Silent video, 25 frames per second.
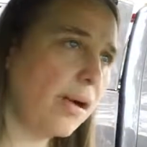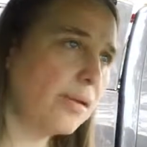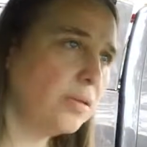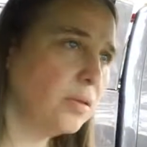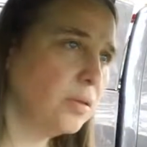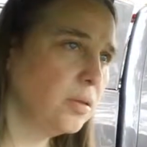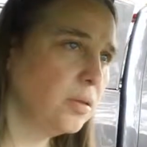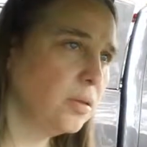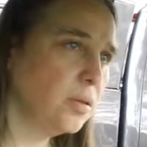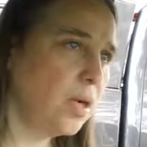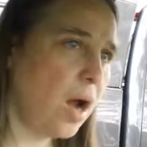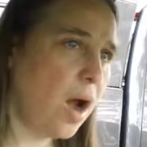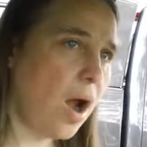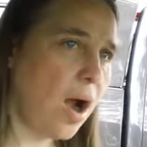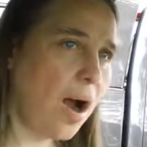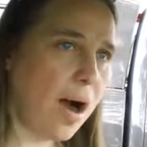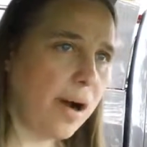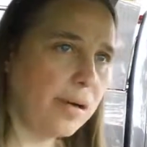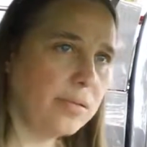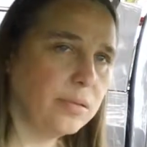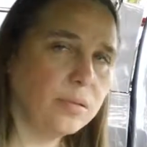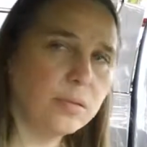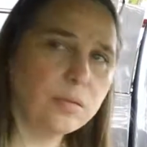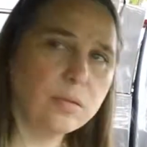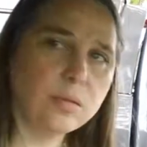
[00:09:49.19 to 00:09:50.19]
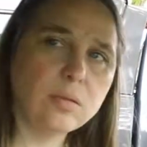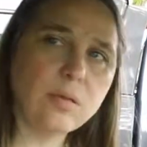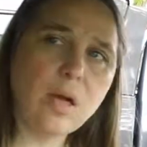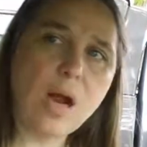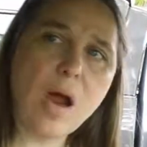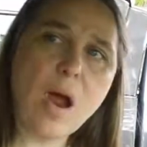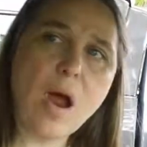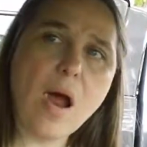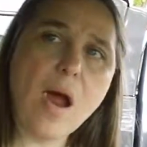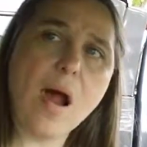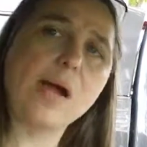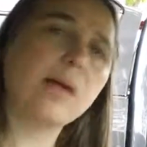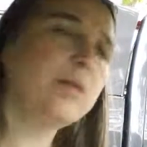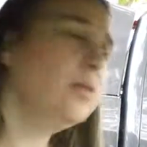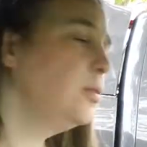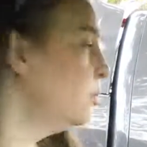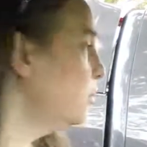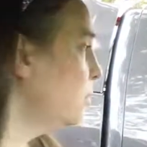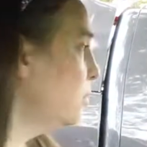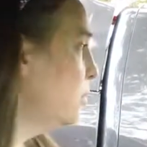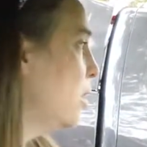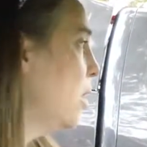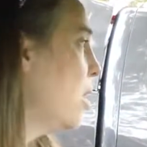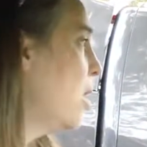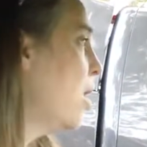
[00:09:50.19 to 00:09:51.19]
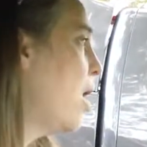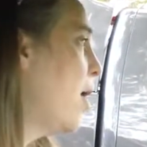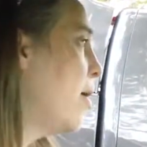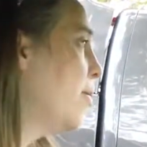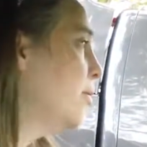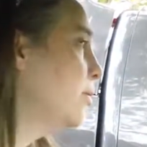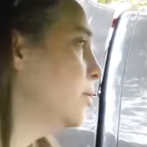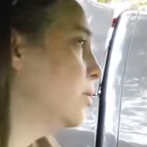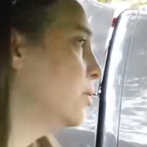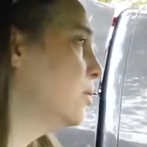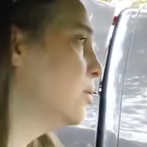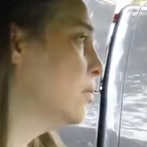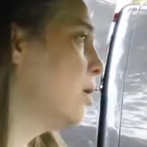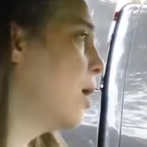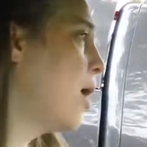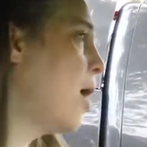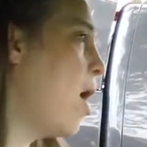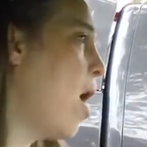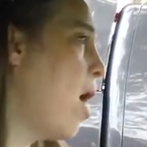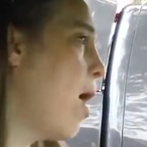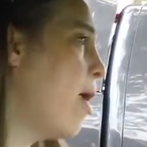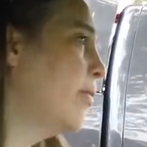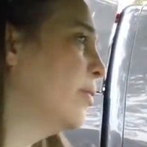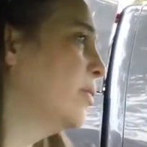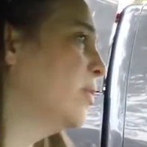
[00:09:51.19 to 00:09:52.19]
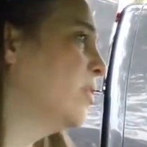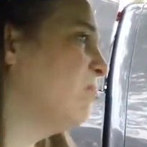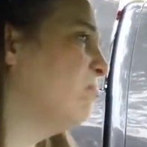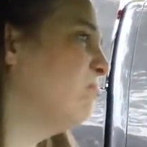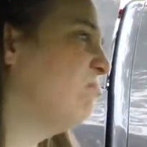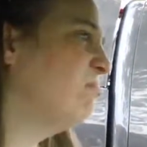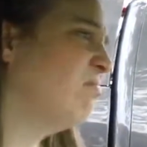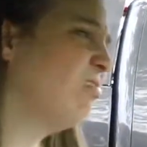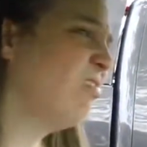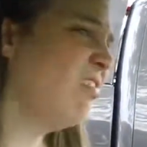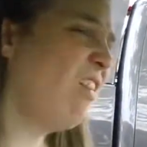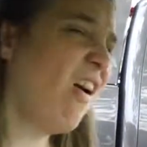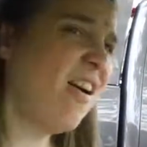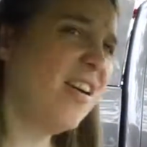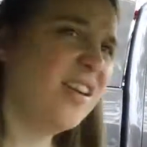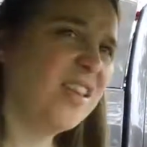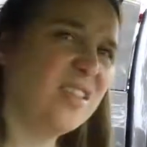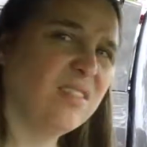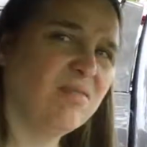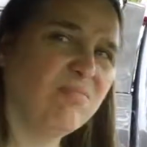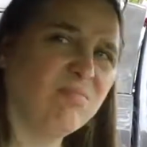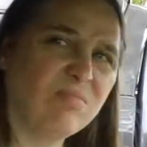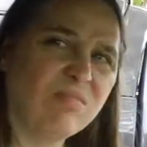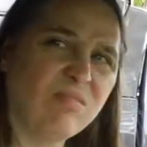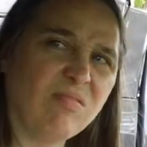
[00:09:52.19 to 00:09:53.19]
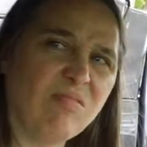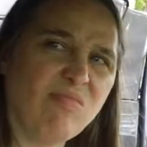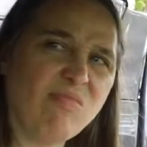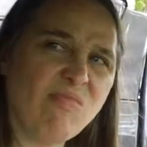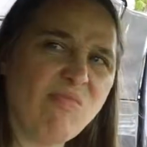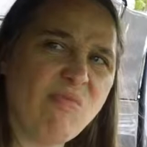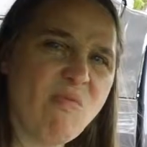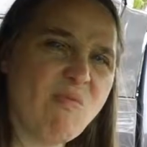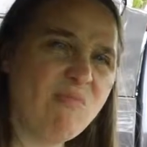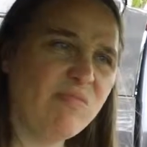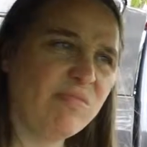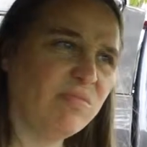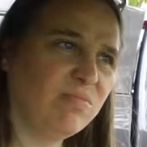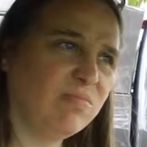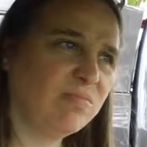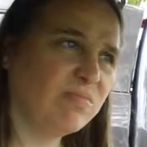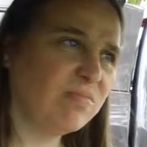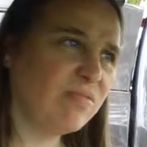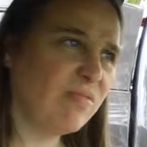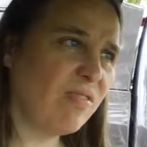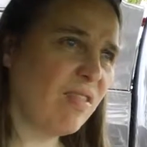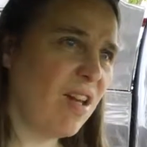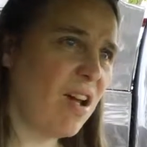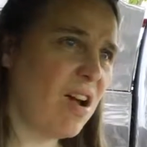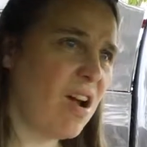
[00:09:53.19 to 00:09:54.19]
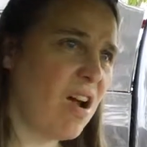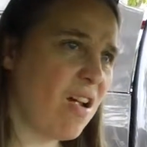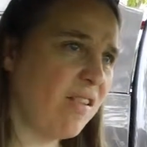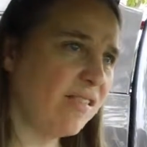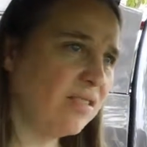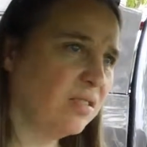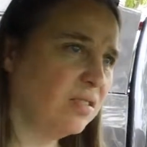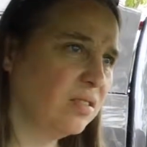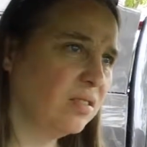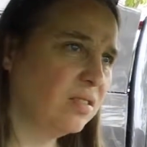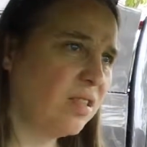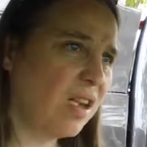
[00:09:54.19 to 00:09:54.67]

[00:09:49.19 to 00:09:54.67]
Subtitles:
And they're harmless. All they want to do is grab their little eggs together and make another nest someplace, which I helped them do.